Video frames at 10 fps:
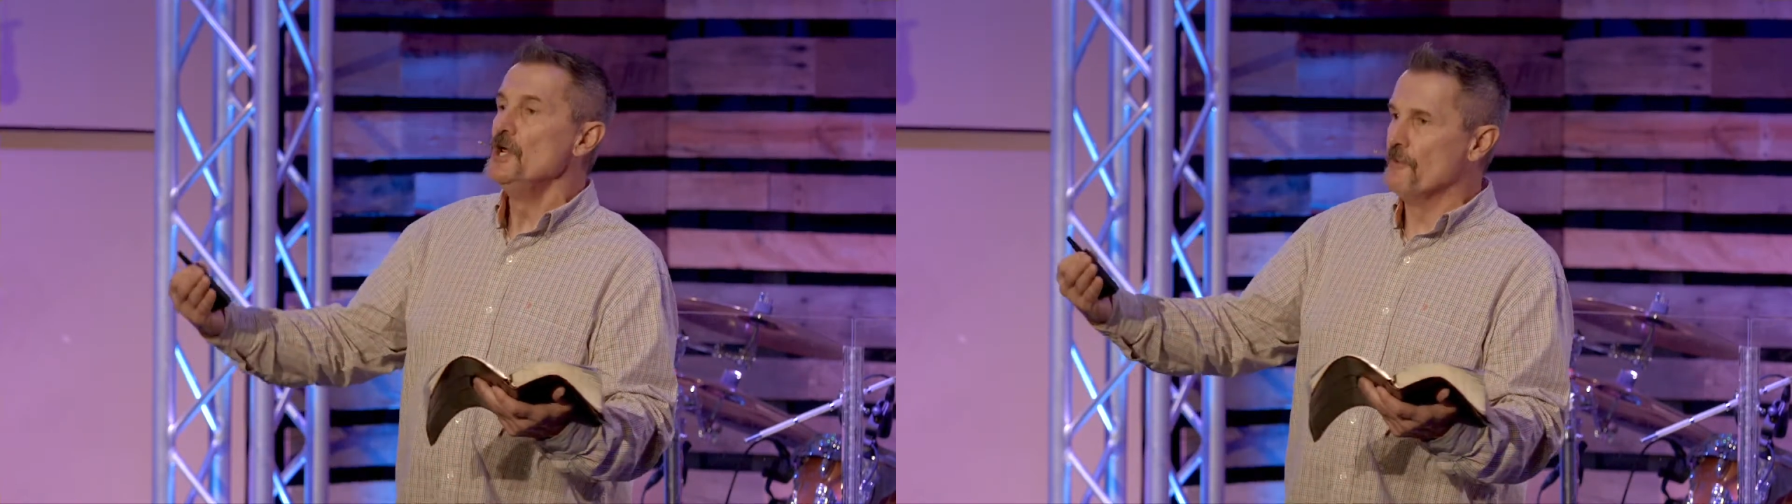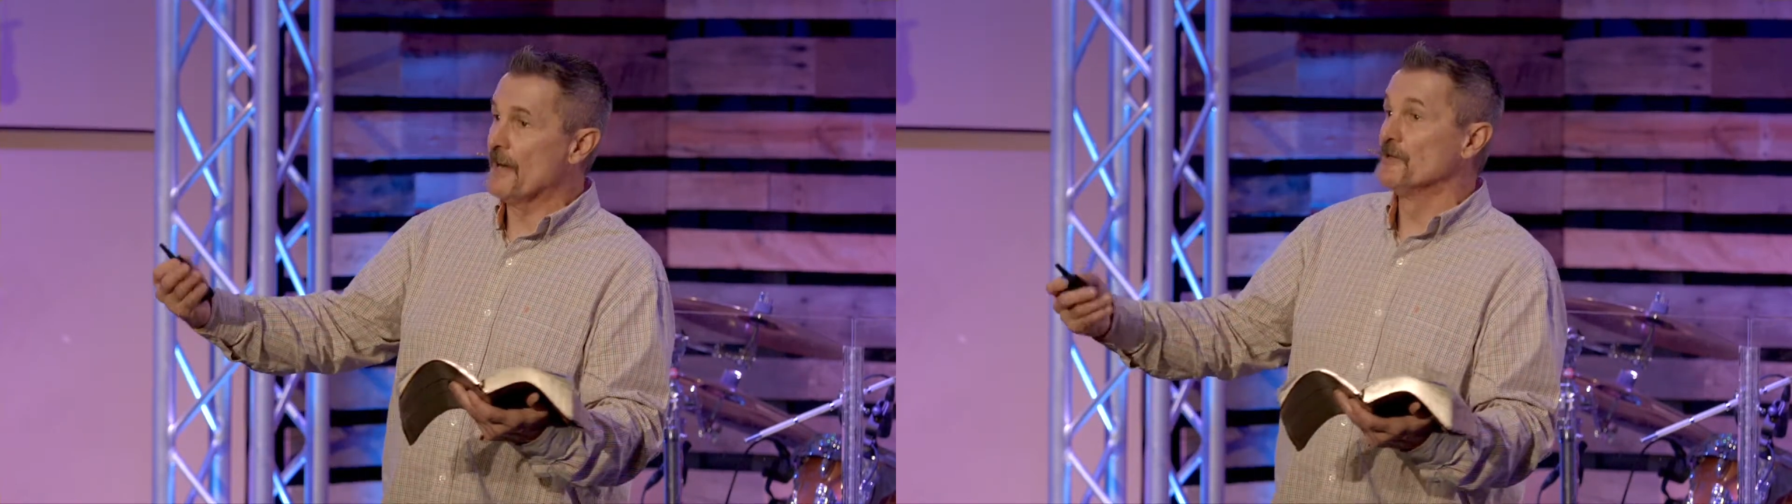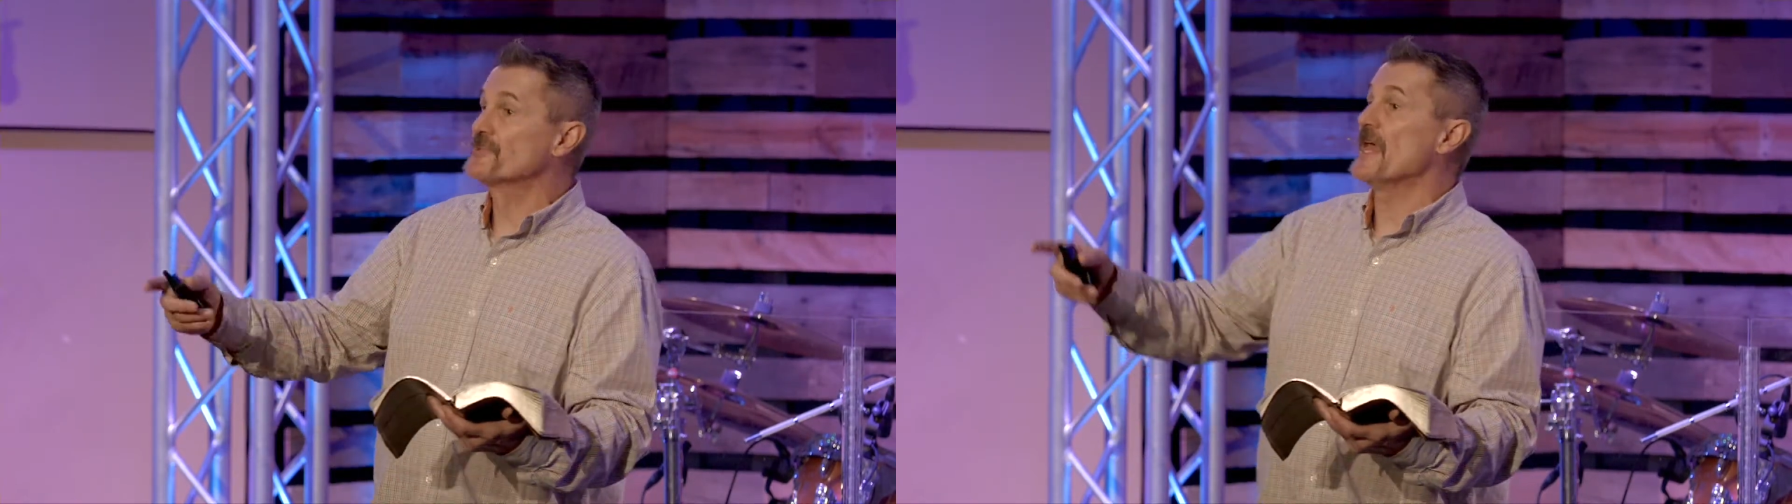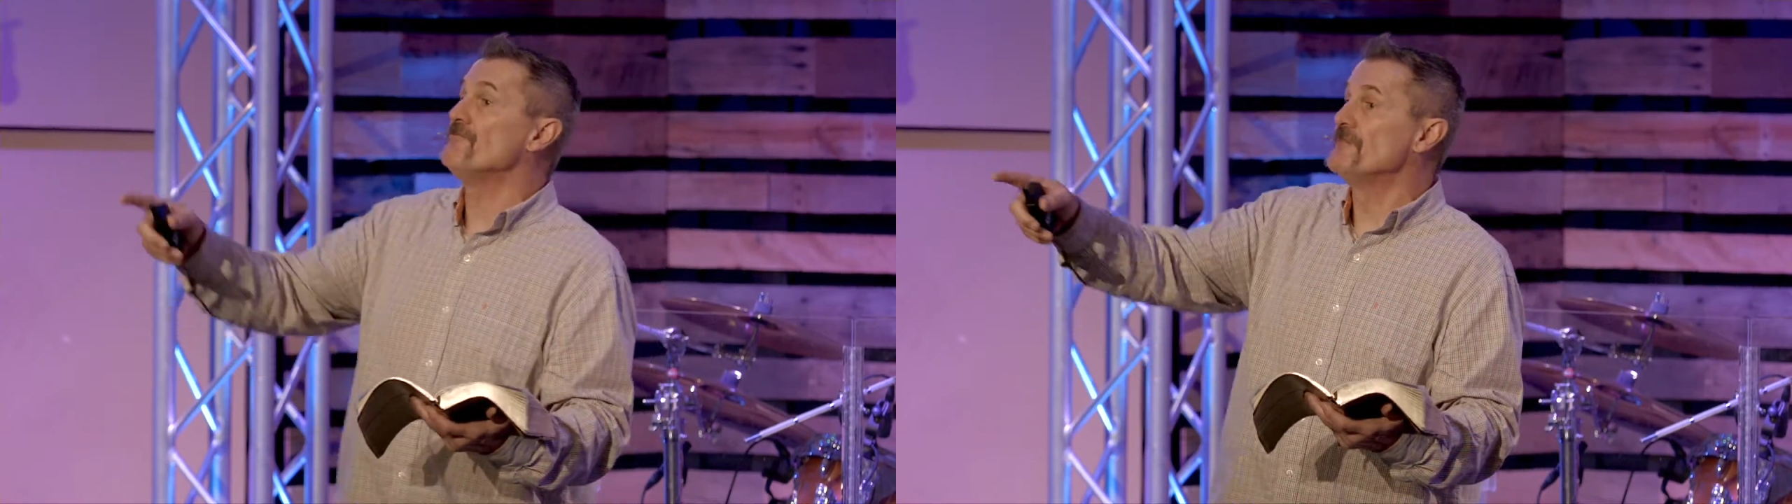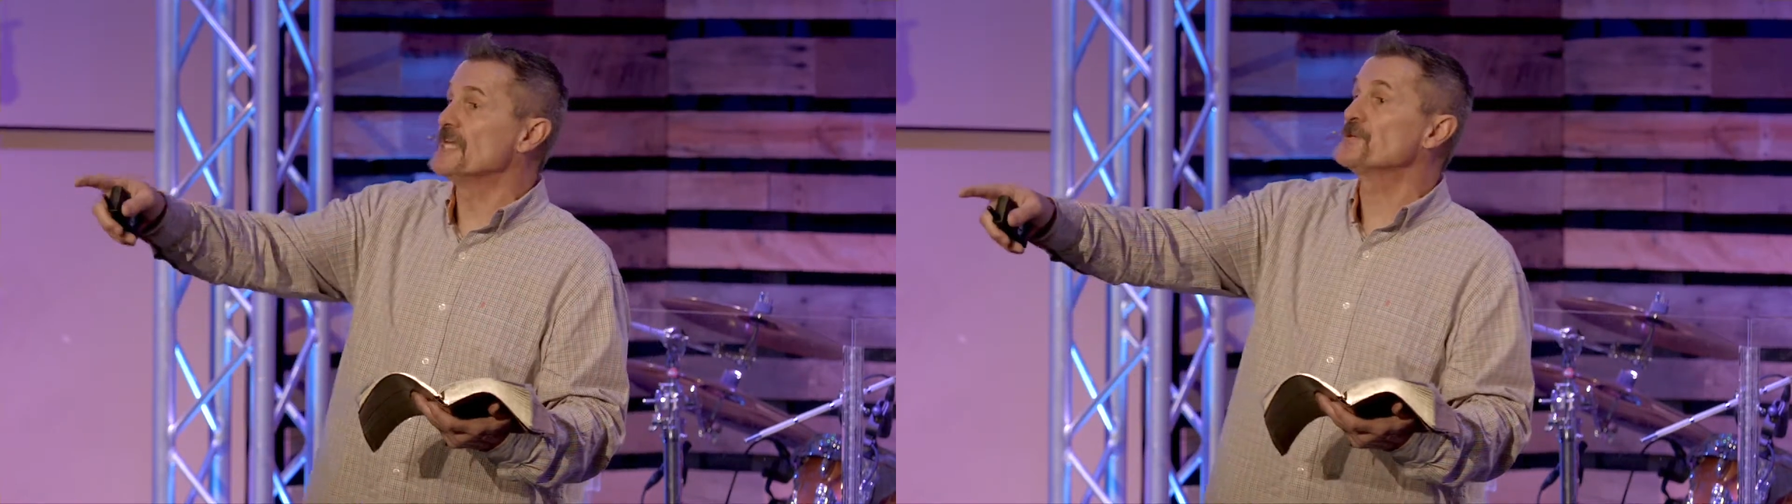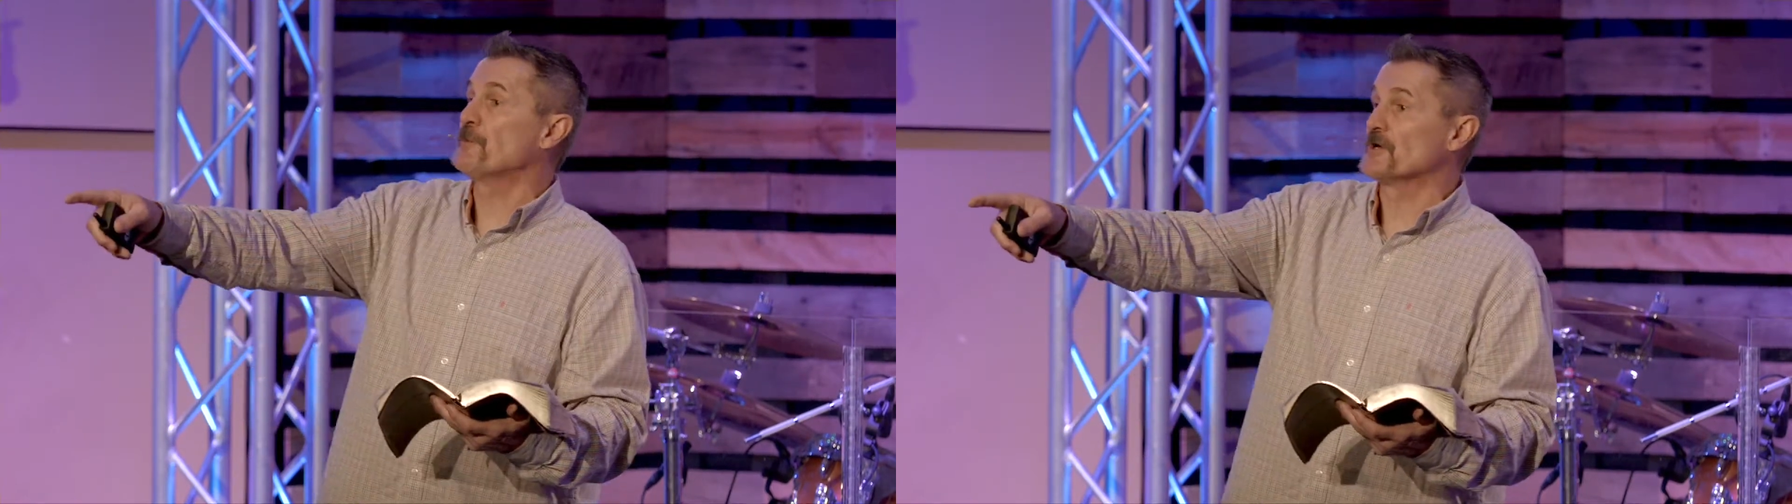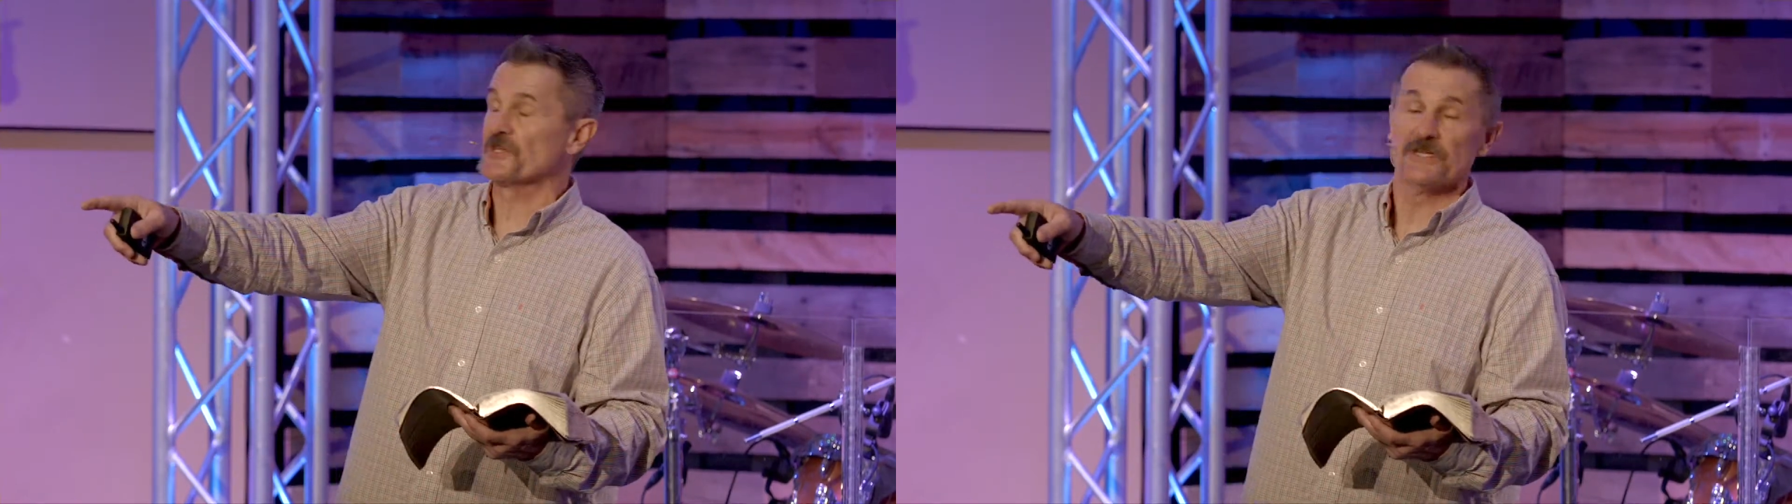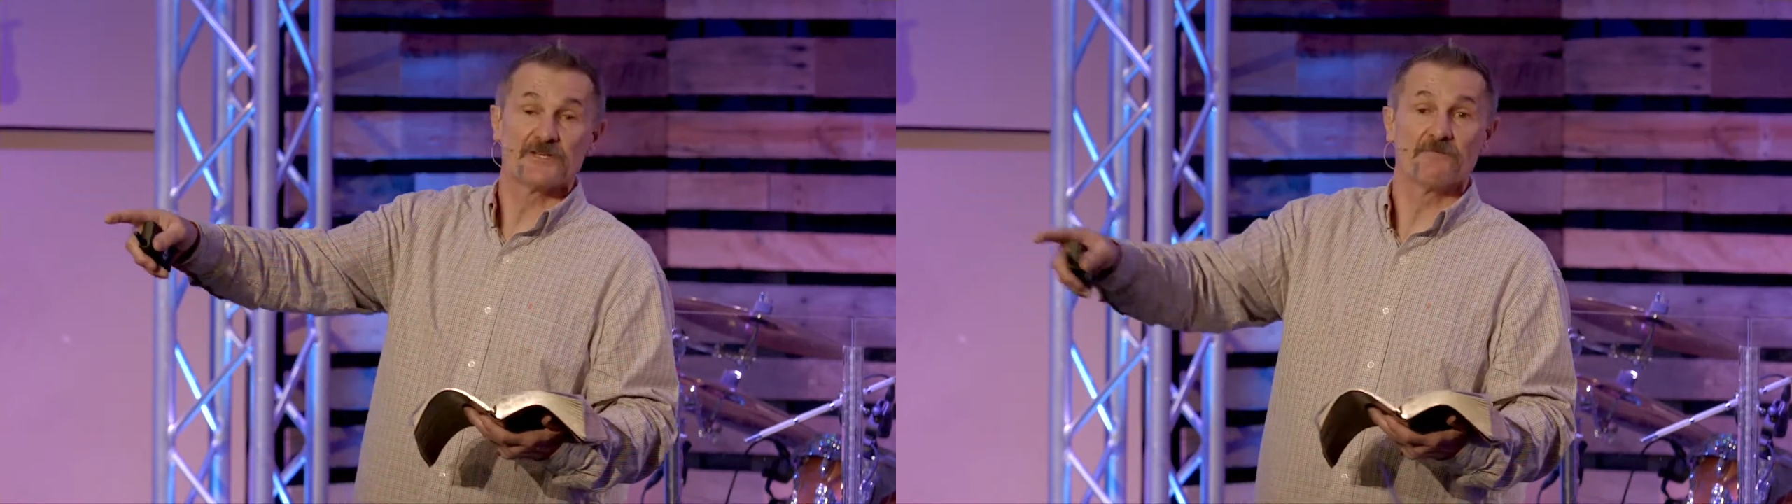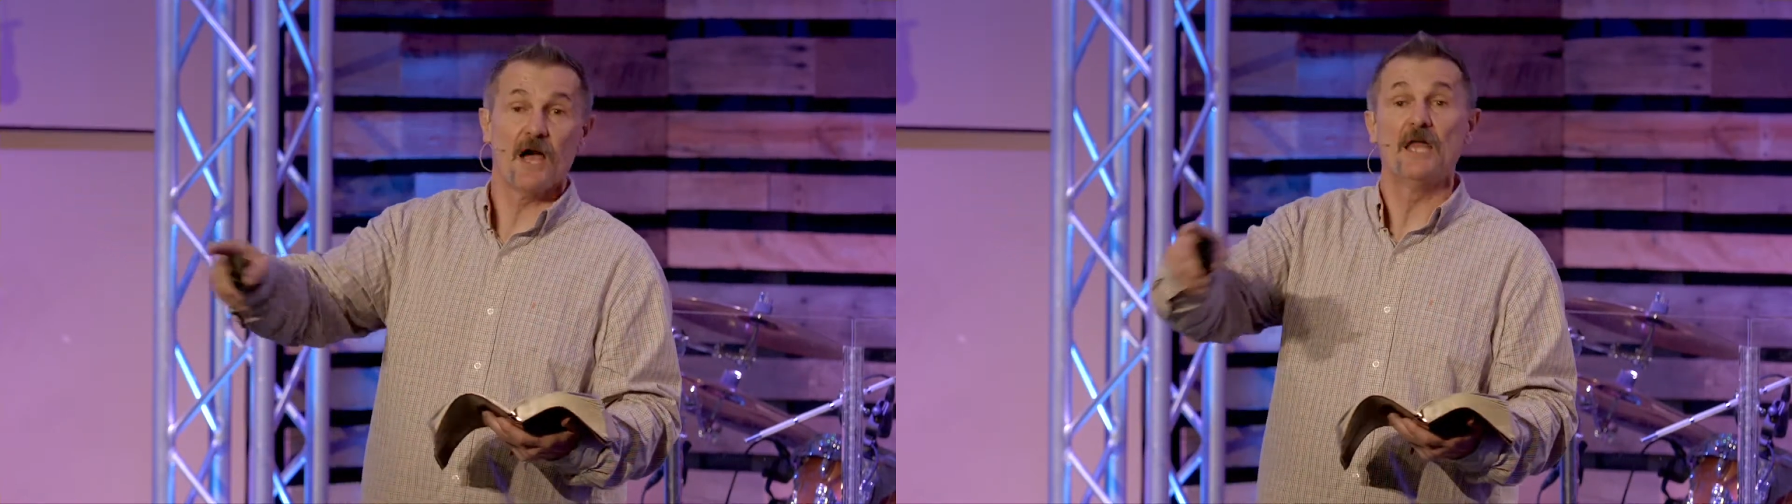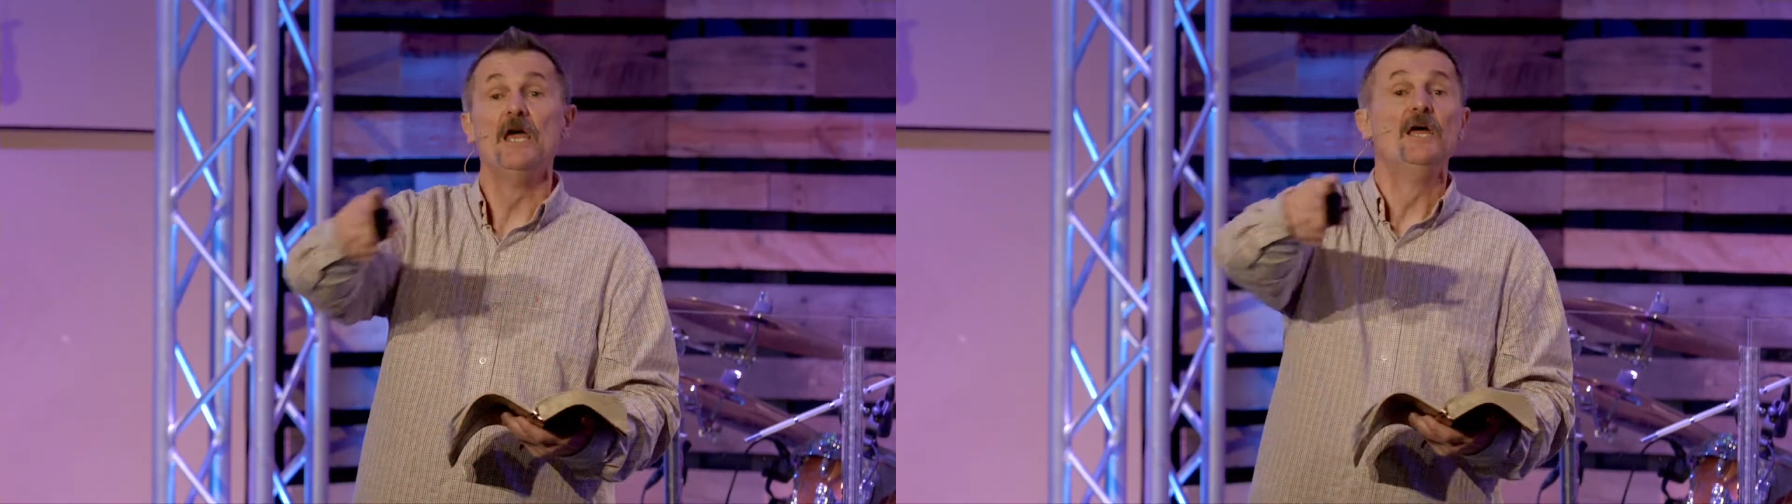You're able to say, this person is of God.